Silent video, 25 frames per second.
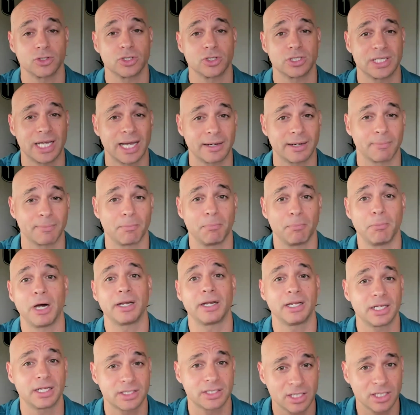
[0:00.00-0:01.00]
So it's not
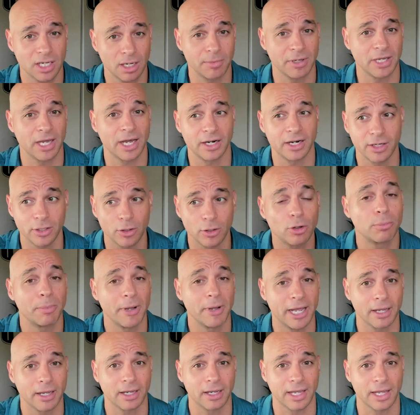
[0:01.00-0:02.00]
money that's coming out of your
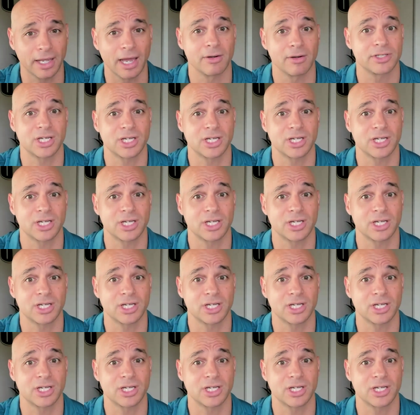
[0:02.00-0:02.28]
bank account.